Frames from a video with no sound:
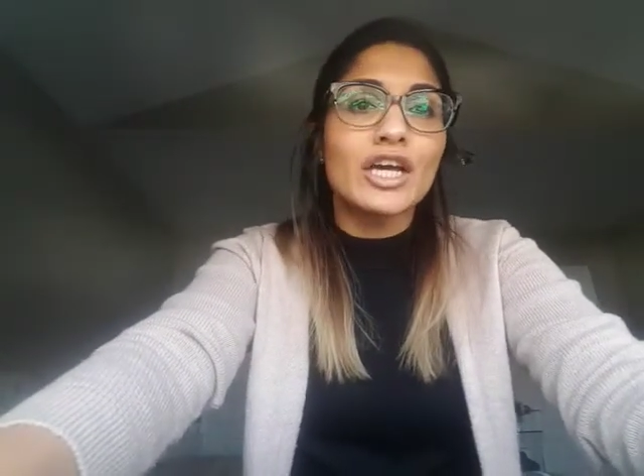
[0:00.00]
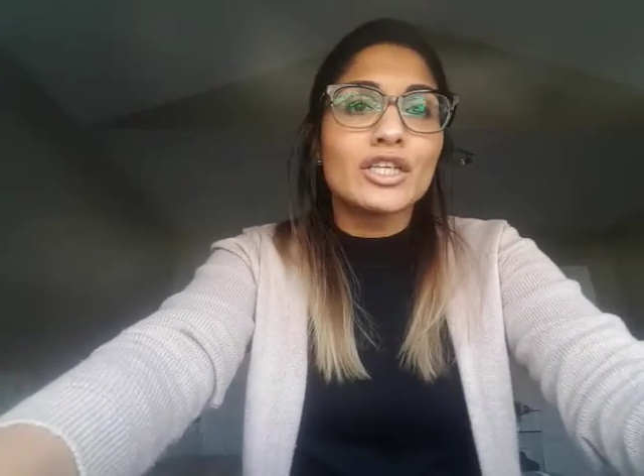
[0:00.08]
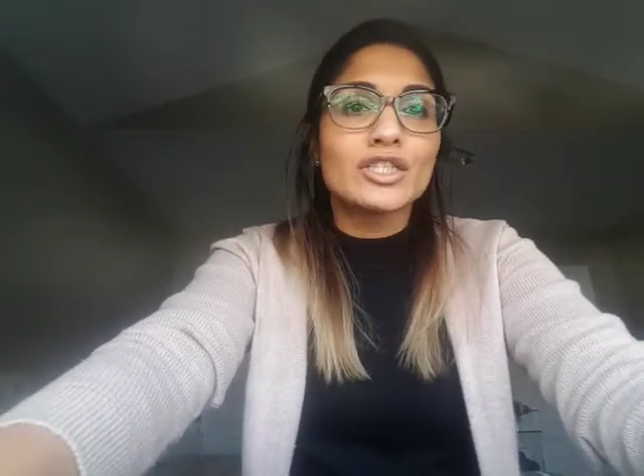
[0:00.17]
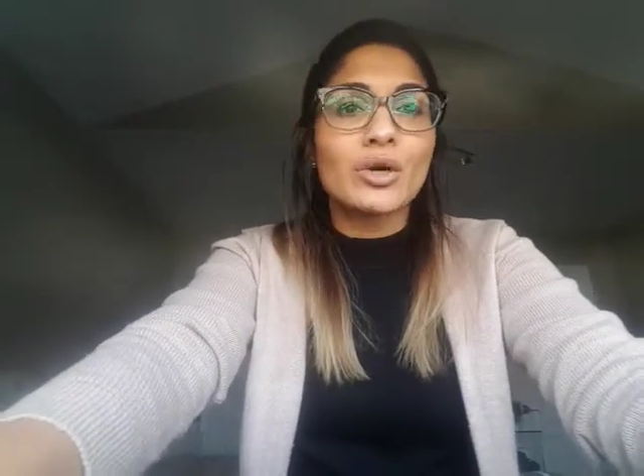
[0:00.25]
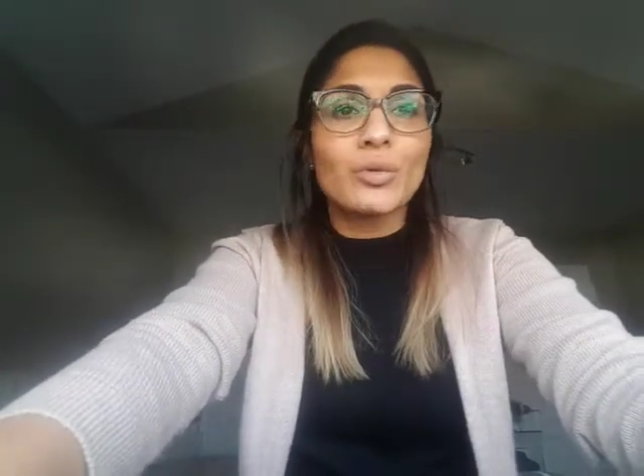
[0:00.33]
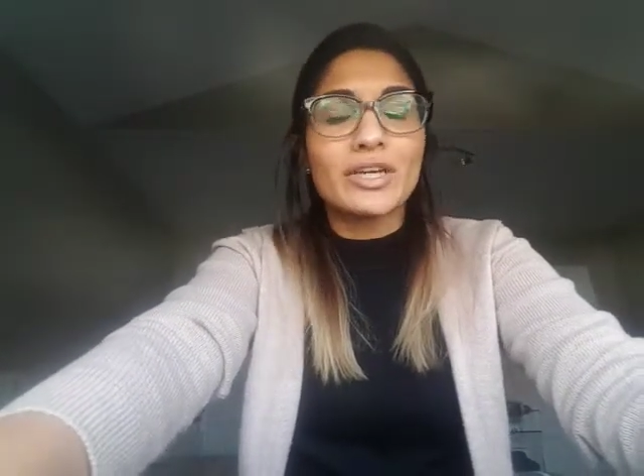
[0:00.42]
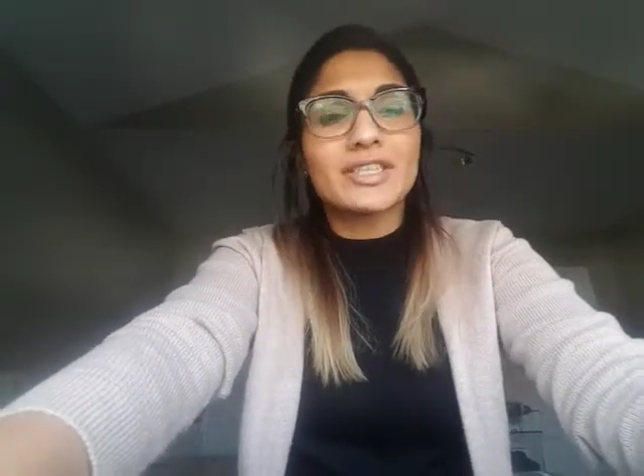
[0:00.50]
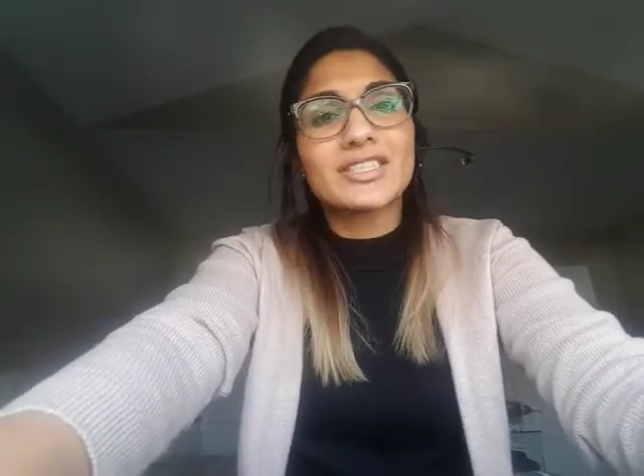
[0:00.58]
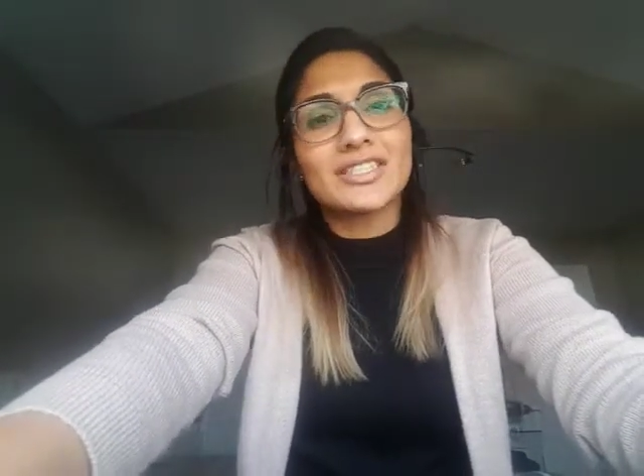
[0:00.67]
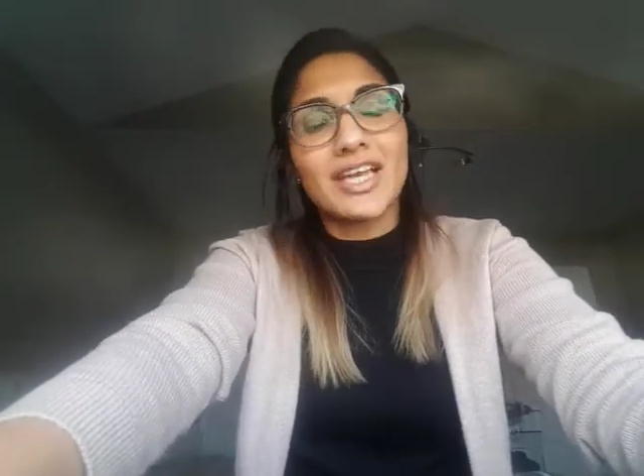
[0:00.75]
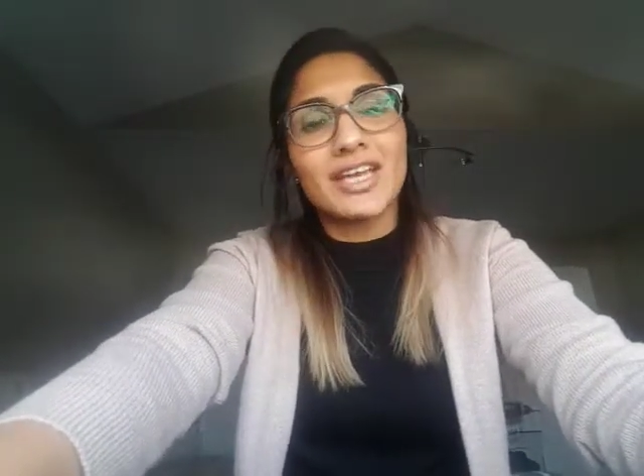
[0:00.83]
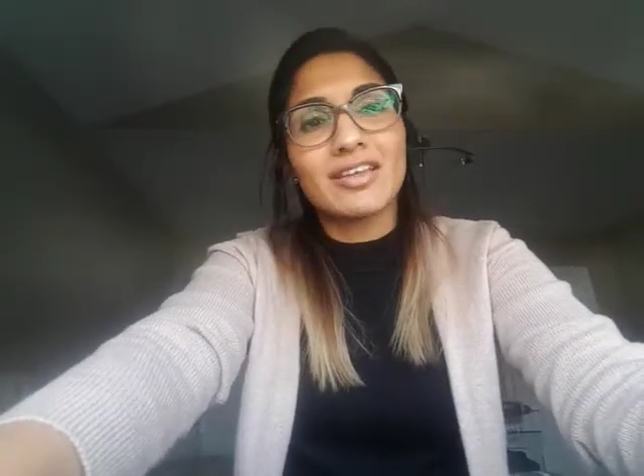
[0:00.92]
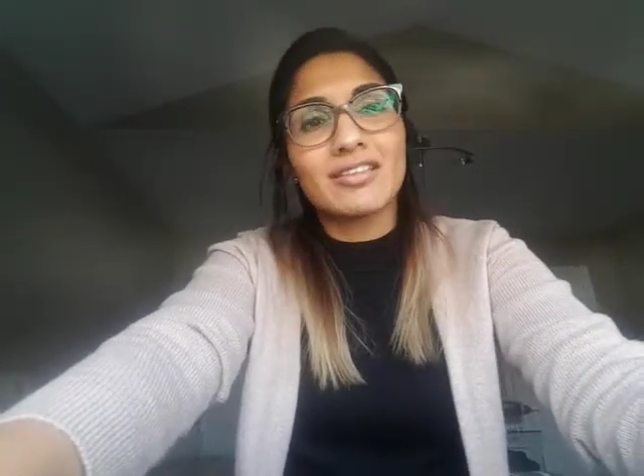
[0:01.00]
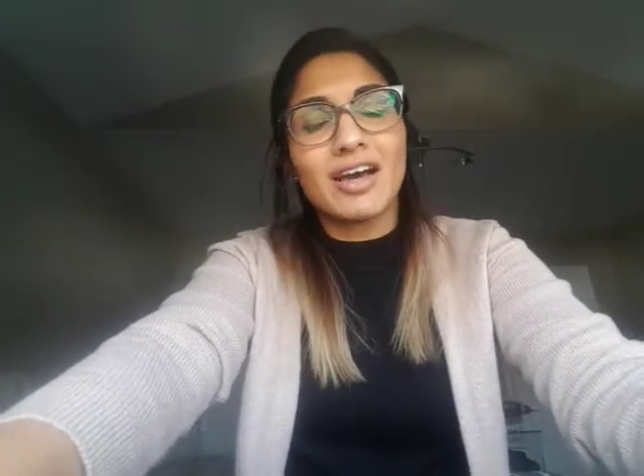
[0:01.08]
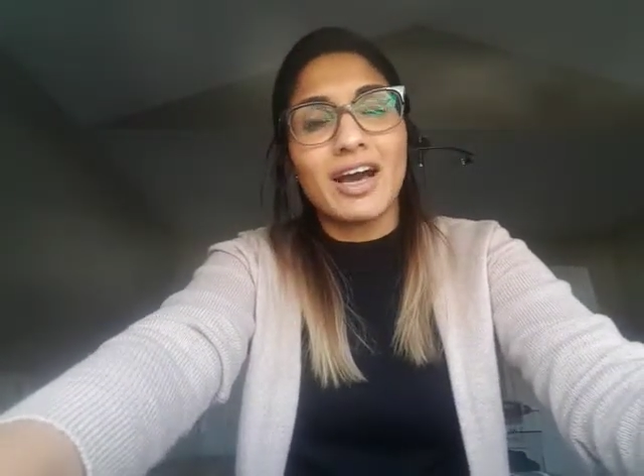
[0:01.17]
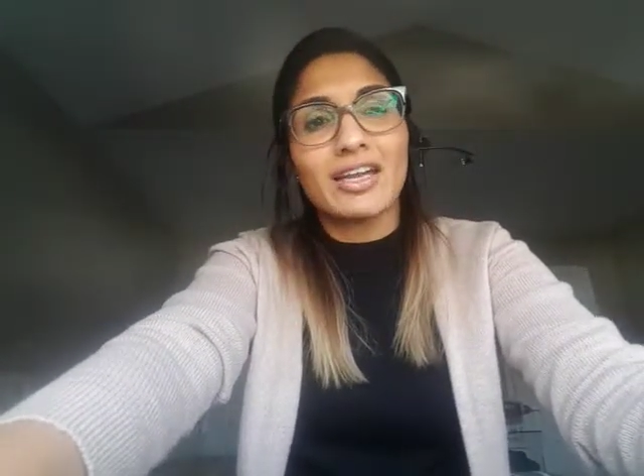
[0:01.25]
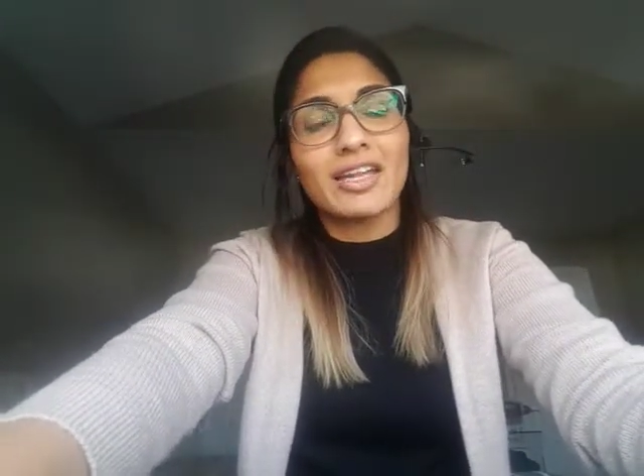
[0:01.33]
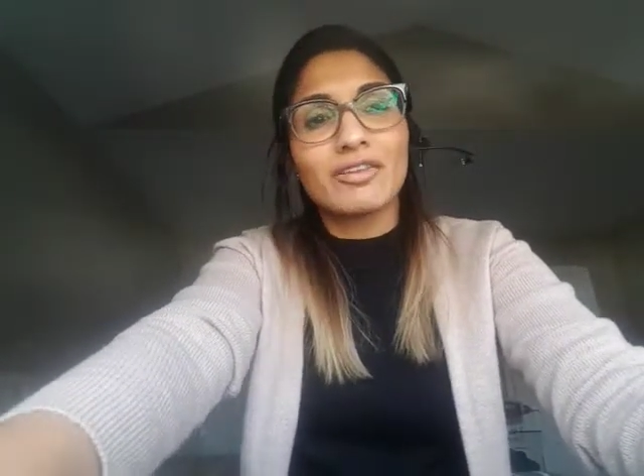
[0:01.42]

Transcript: So in saying that,